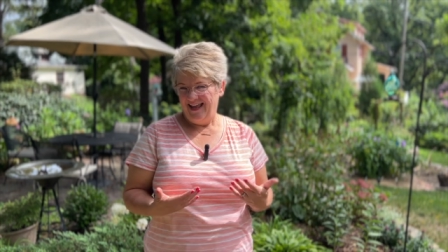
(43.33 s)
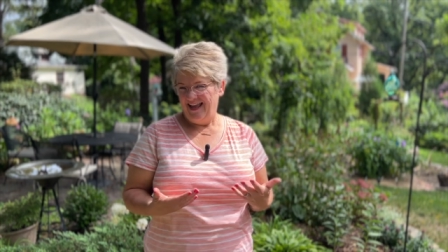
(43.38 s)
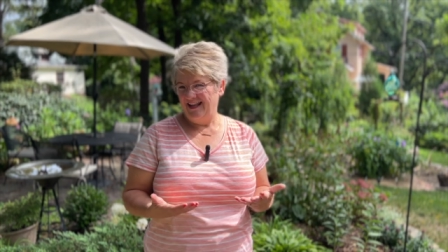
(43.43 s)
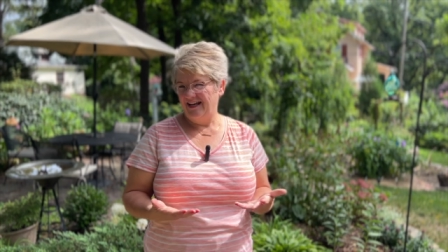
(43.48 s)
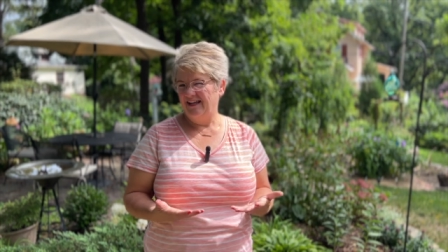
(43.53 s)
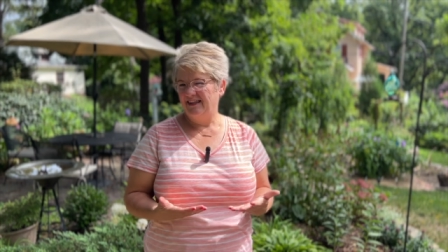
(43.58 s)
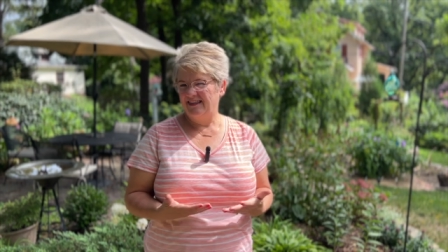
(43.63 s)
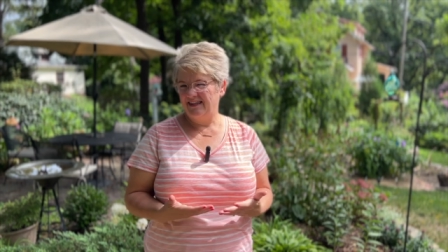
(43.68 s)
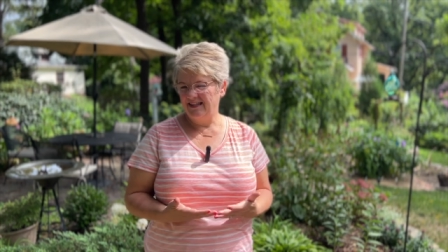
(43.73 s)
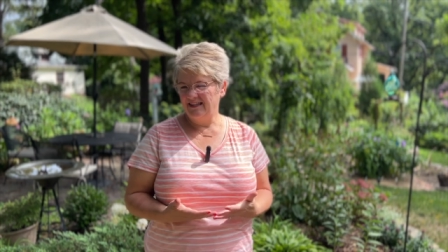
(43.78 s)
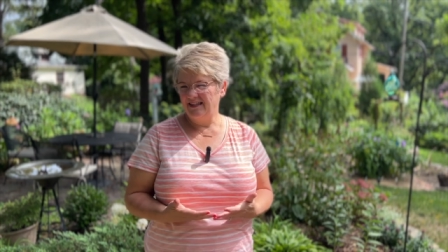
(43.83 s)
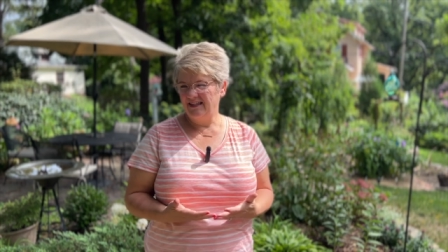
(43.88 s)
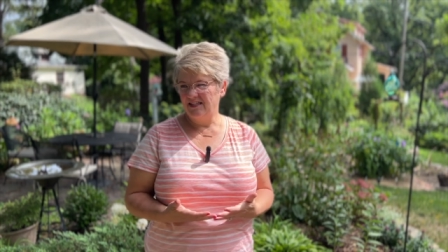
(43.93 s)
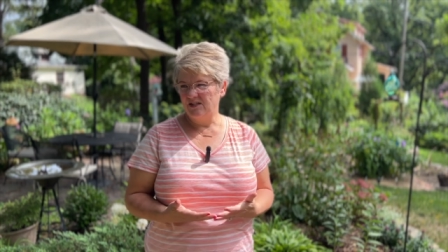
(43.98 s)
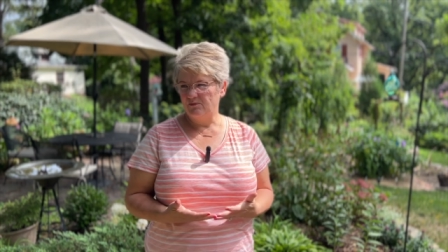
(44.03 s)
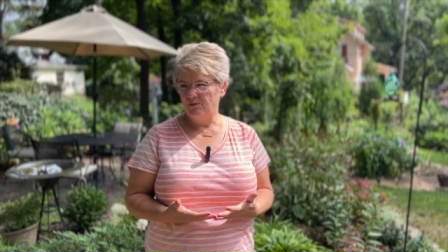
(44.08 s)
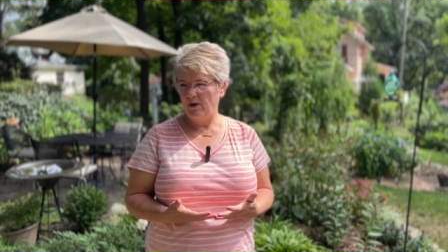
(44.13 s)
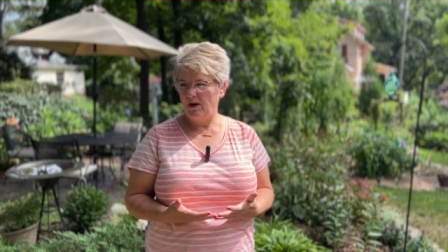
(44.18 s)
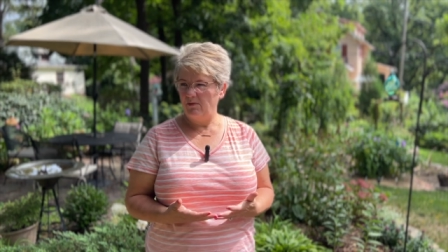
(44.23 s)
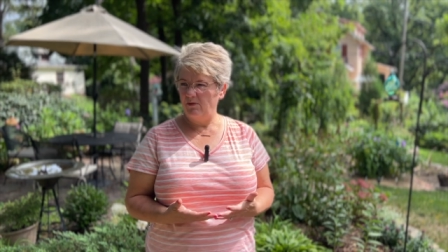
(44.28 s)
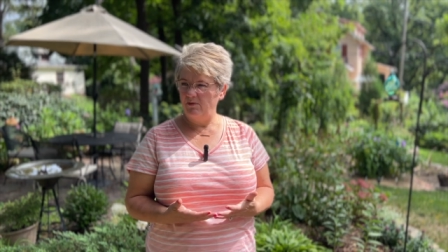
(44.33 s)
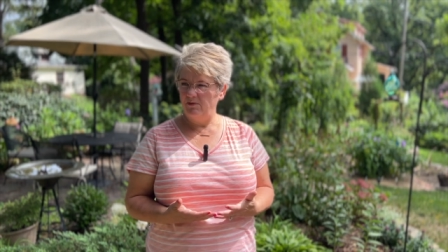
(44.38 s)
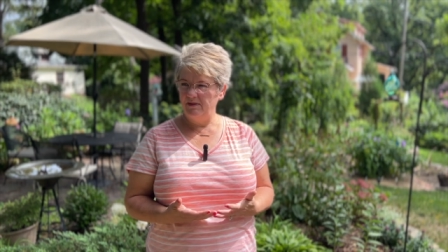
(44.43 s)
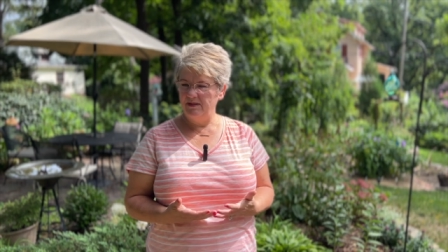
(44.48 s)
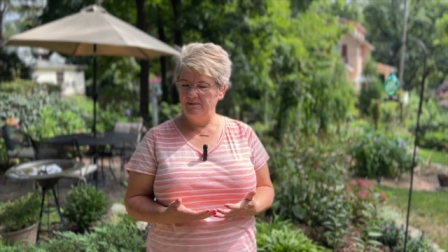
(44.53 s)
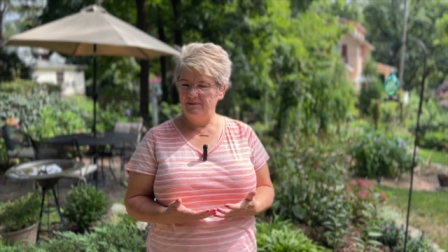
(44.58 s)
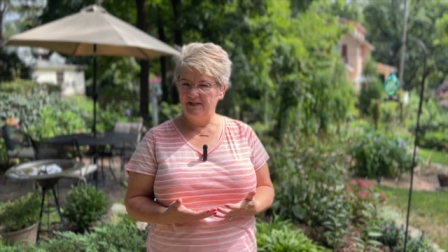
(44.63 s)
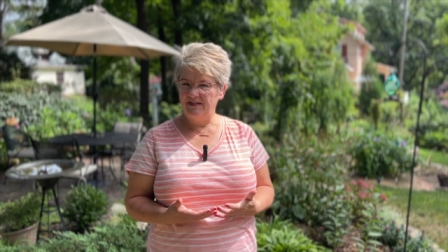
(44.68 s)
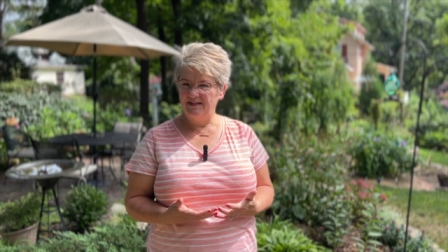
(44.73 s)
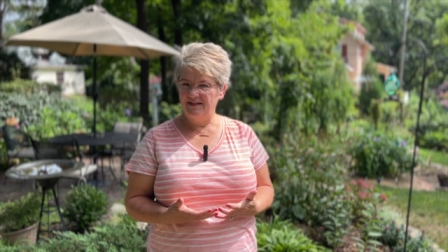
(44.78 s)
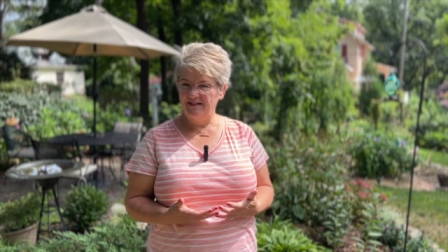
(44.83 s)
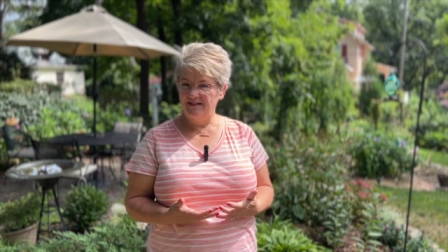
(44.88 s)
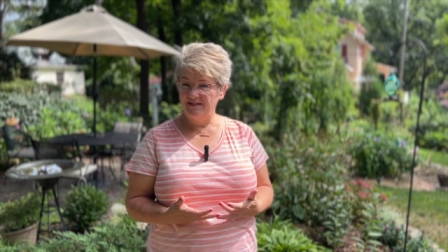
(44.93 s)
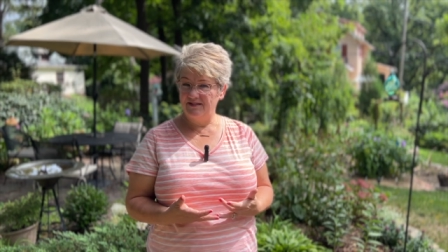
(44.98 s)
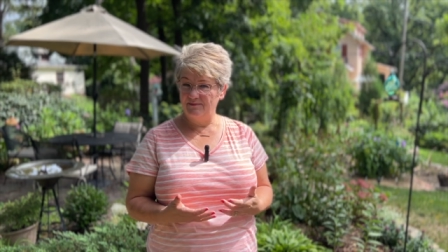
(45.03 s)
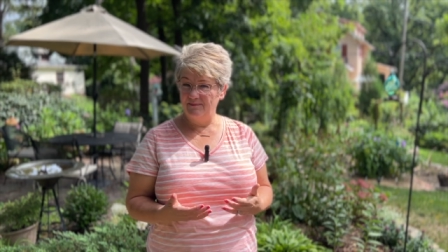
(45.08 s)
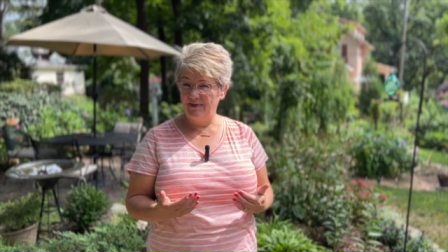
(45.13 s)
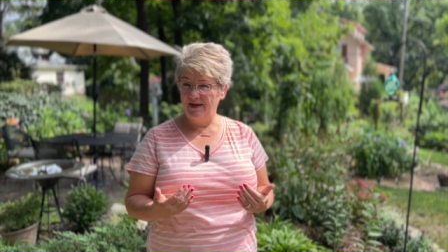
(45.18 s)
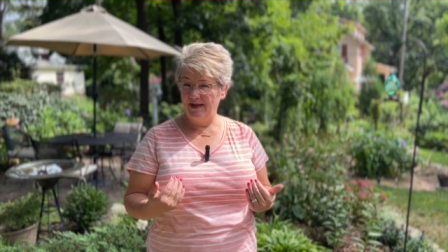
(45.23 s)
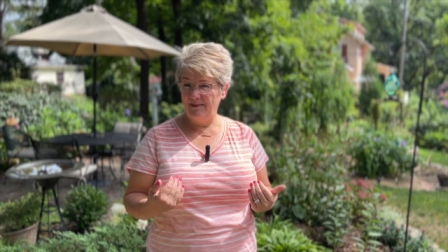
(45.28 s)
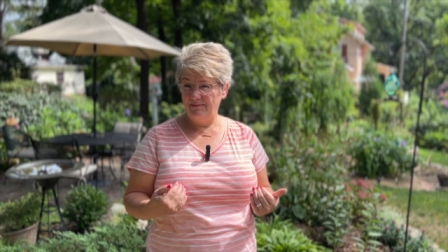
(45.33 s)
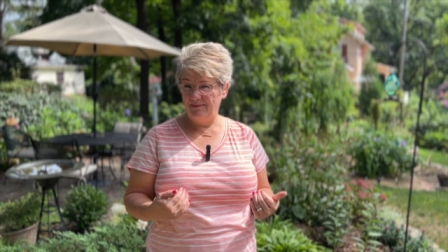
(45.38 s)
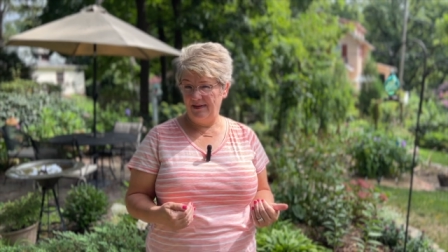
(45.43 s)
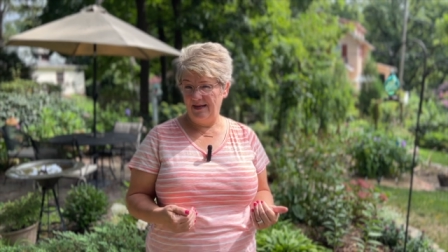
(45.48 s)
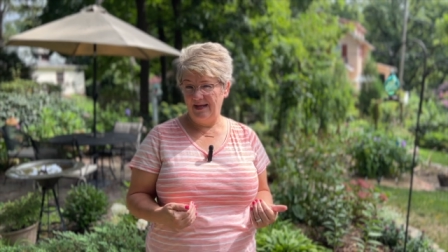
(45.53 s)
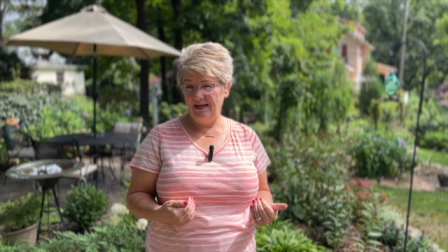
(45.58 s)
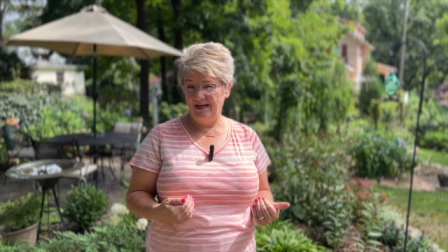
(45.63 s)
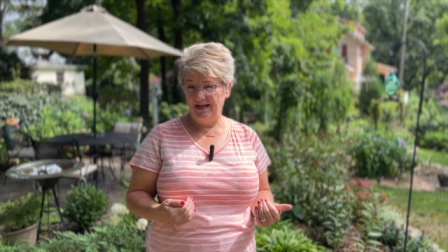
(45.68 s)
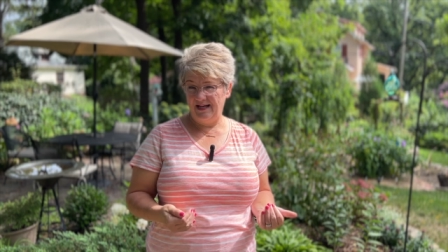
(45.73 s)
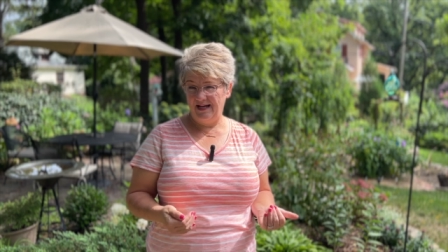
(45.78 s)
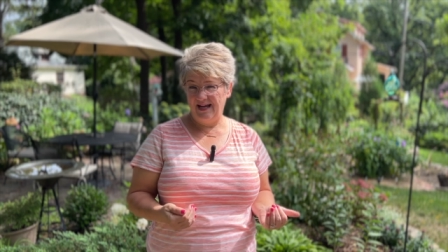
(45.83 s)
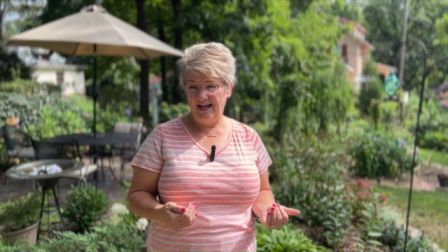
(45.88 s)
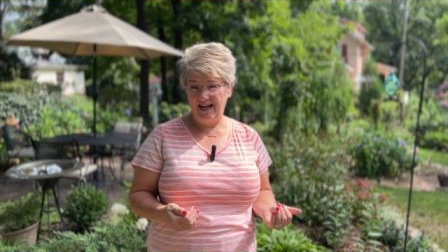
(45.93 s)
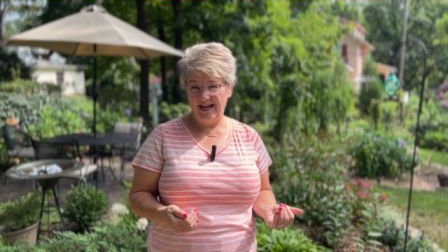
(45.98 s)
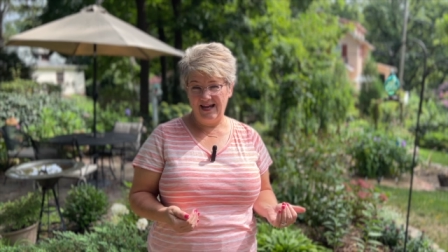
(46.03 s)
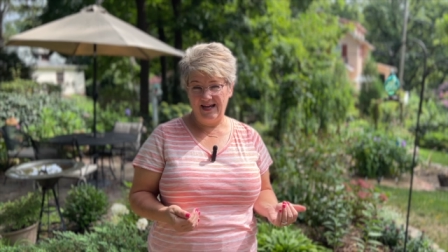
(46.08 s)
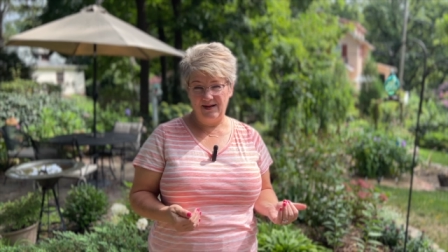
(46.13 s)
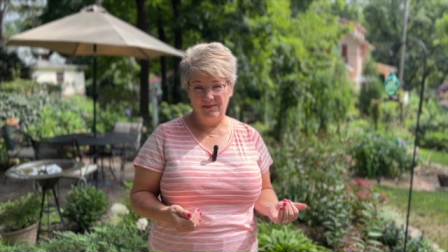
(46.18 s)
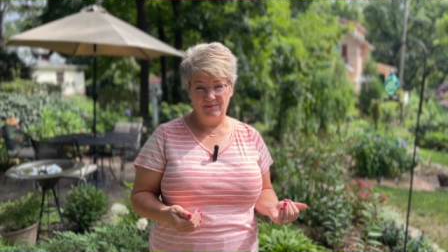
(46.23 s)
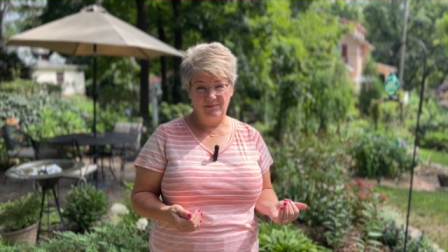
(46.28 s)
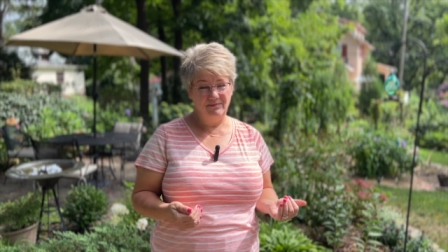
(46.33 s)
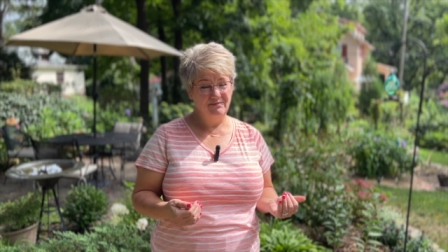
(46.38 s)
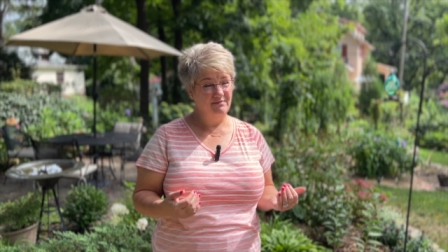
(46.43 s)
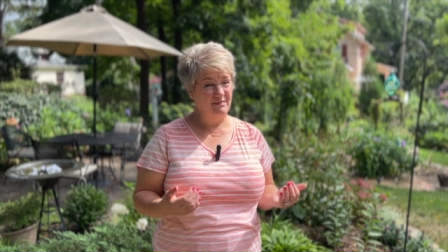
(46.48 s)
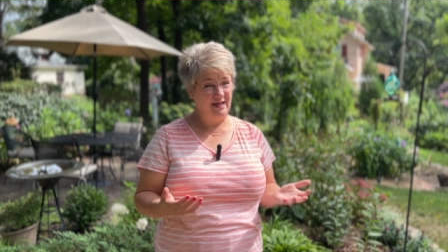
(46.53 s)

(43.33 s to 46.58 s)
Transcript: and I think that's probably because my maiden name,